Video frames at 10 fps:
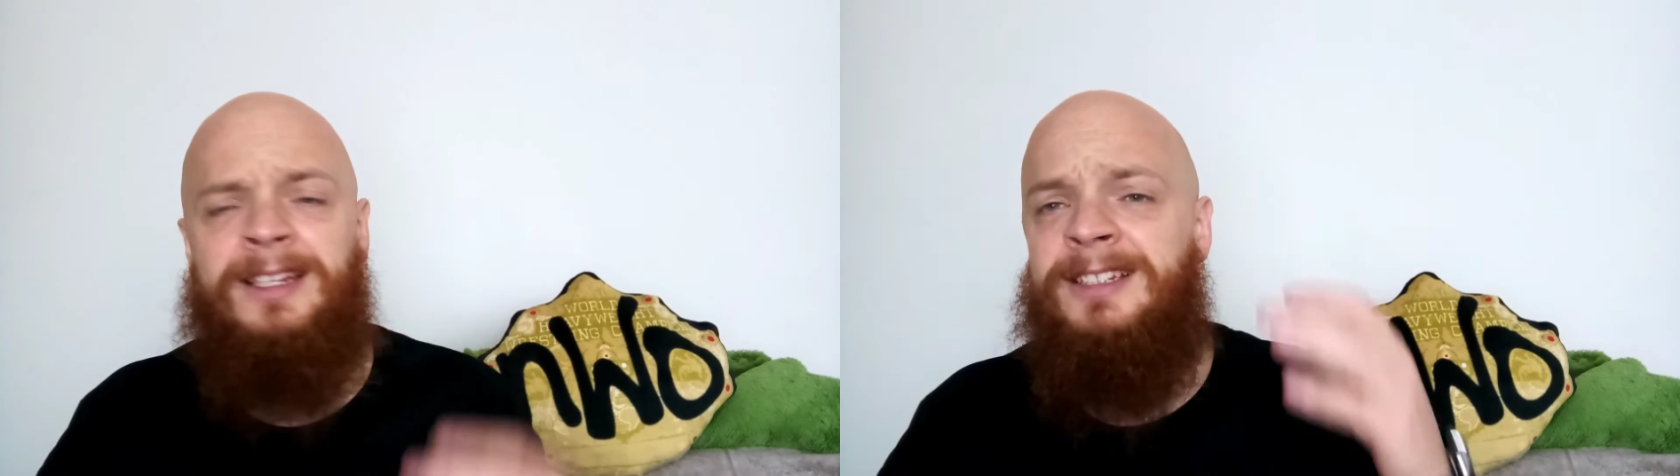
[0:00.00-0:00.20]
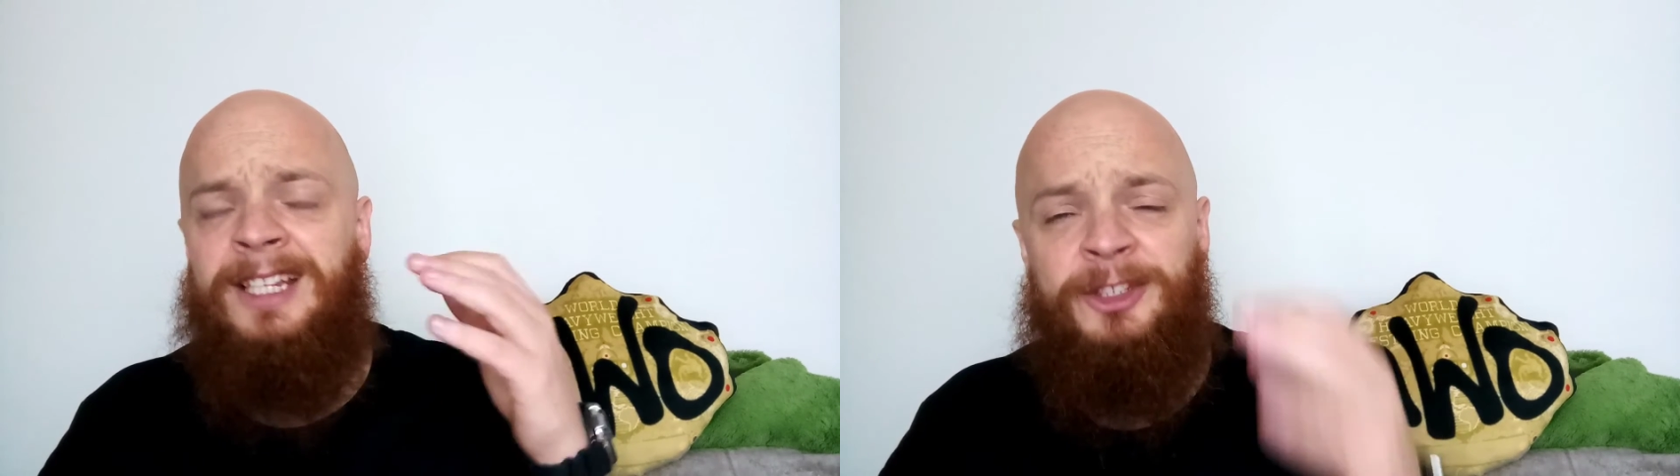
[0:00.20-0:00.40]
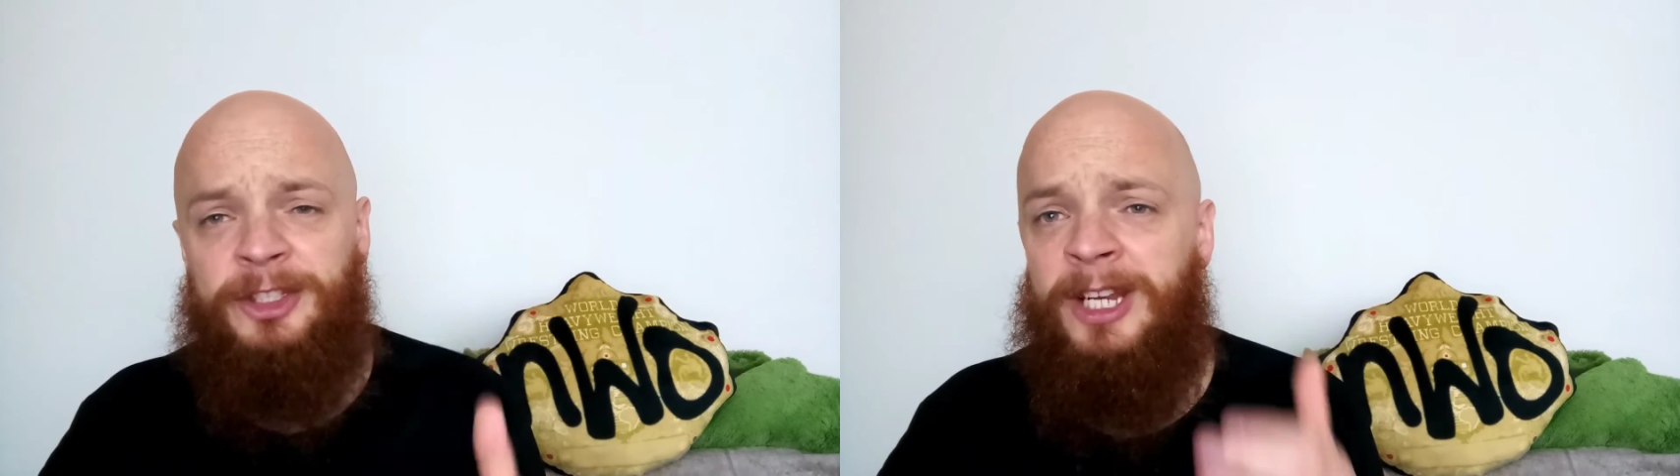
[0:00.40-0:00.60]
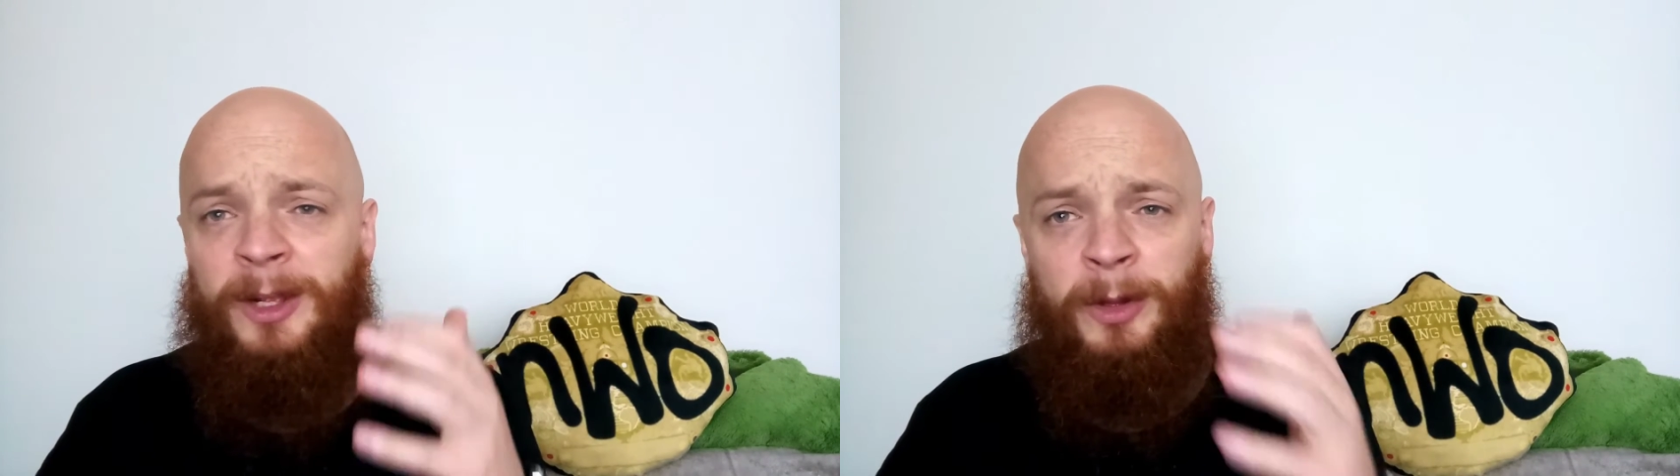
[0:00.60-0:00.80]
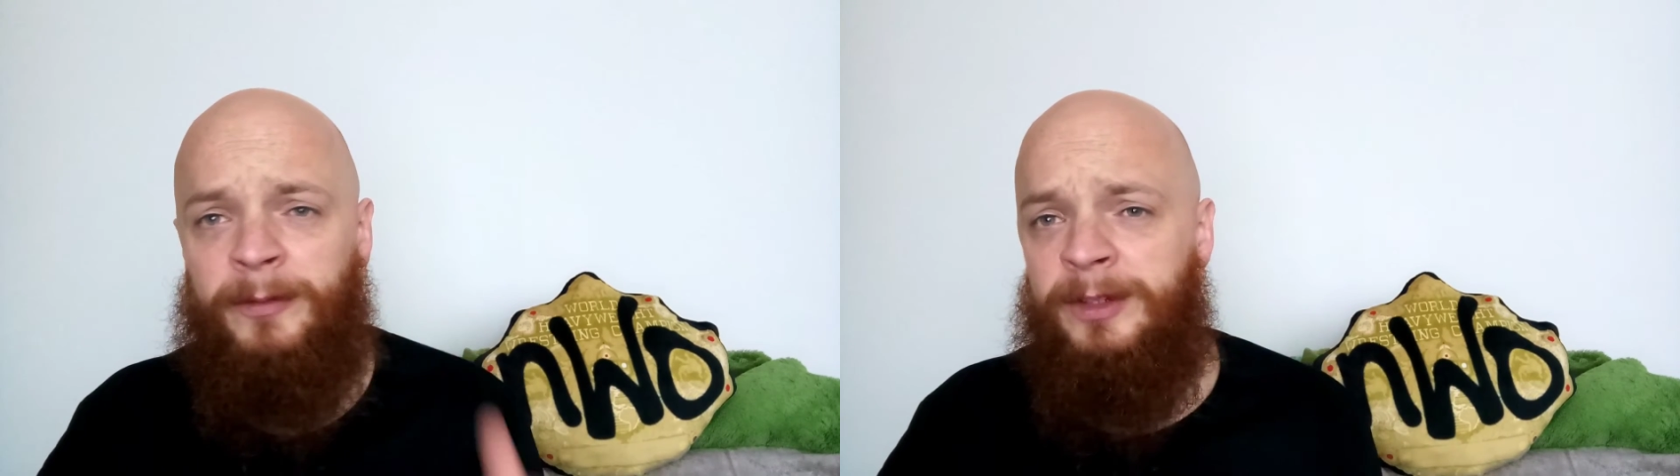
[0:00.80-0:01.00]
and it's a
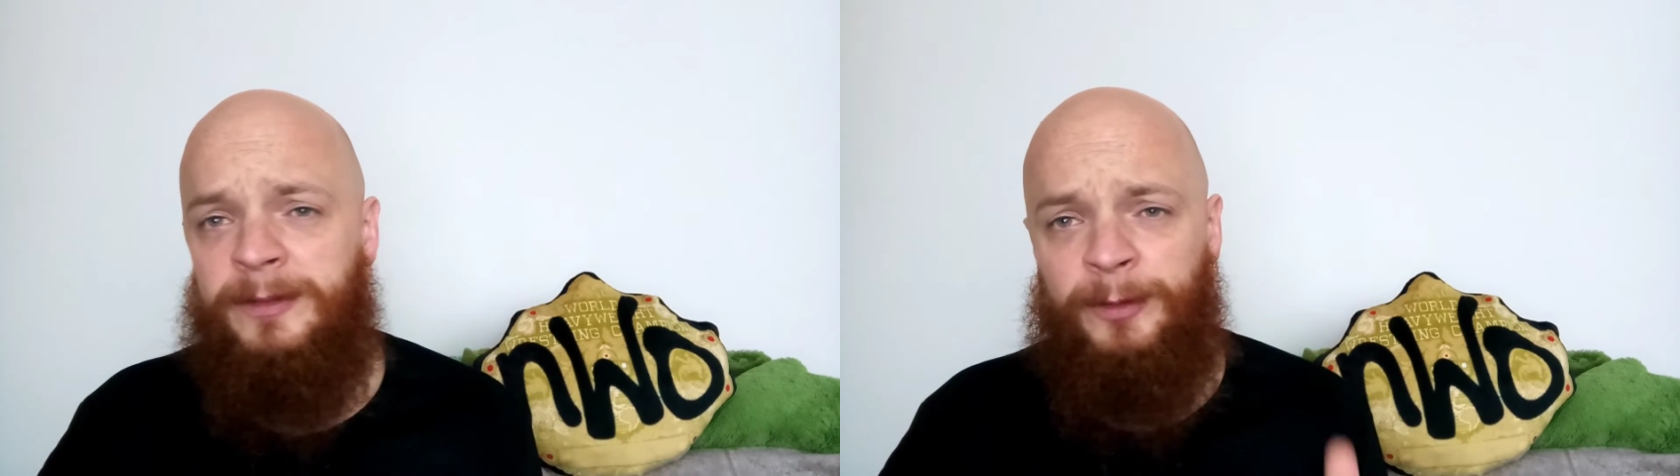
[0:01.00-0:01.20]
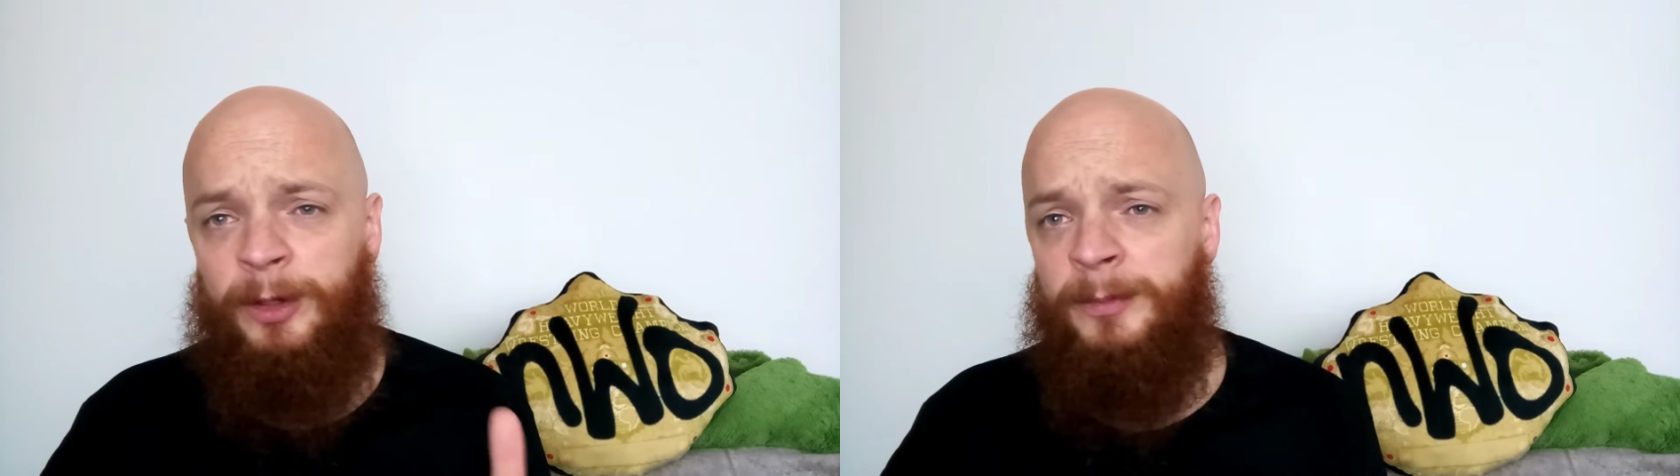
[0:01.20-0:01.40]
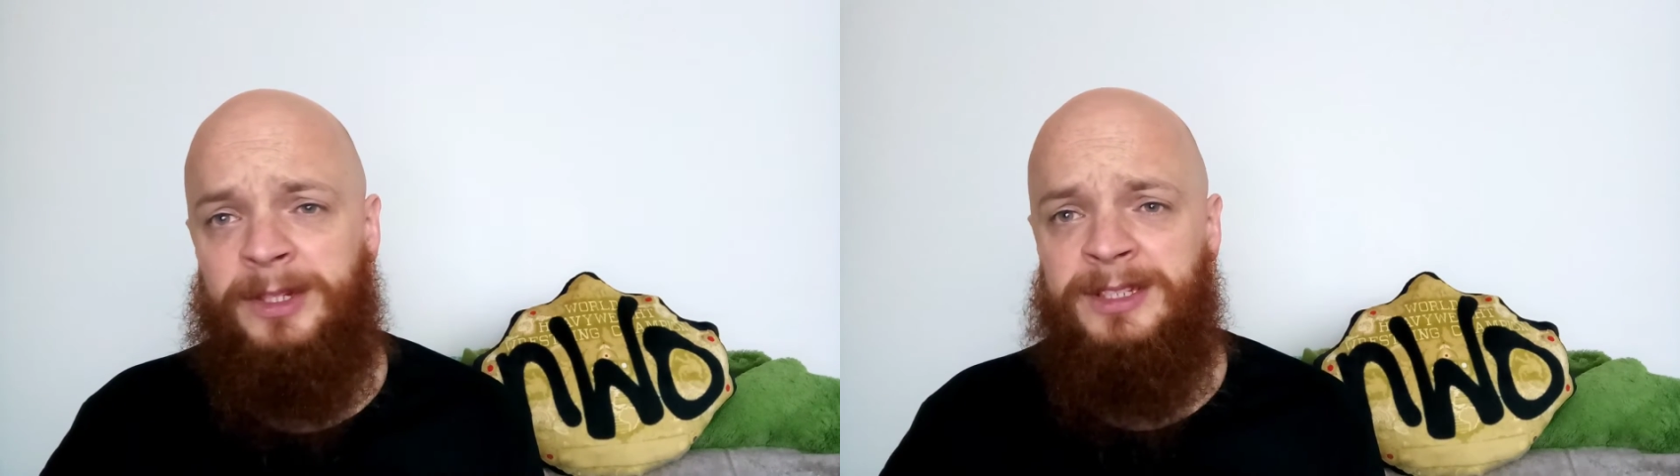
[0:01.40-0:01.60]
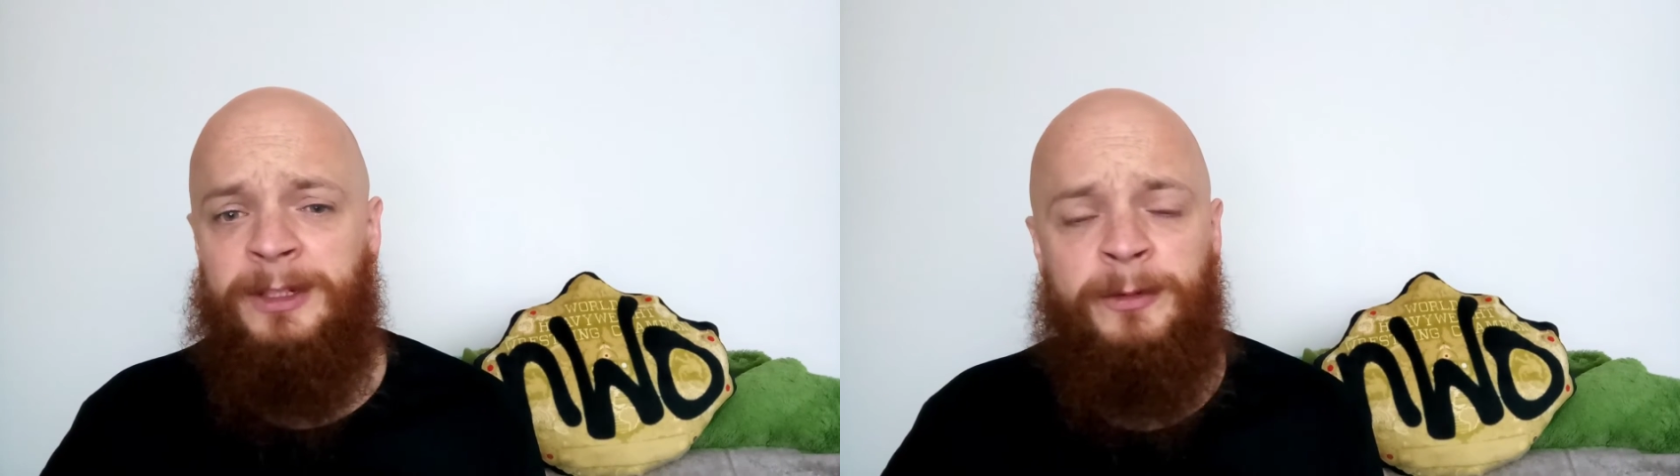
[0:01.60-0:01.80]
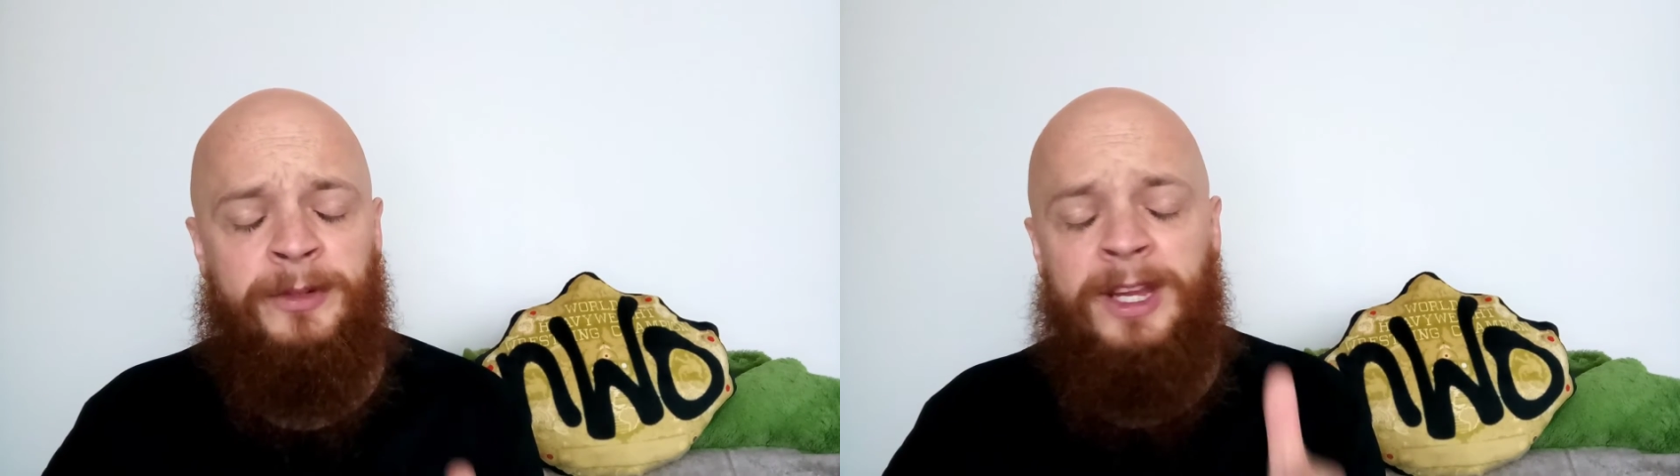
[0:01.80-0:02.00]
shell of its former
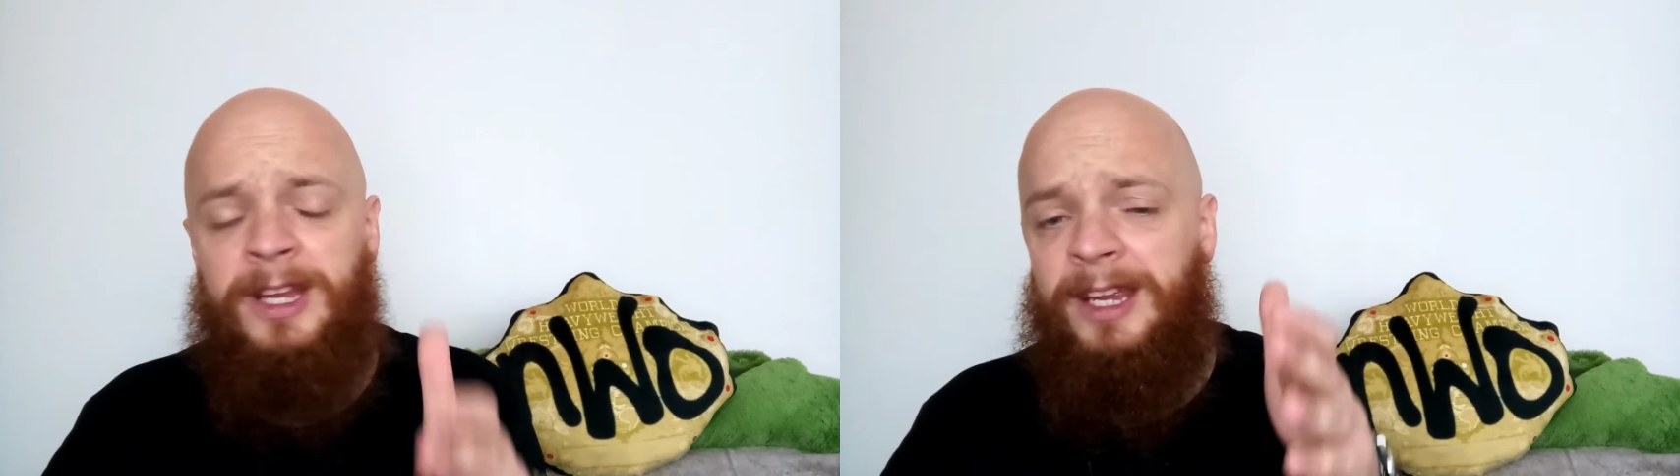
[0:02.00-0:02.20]
self.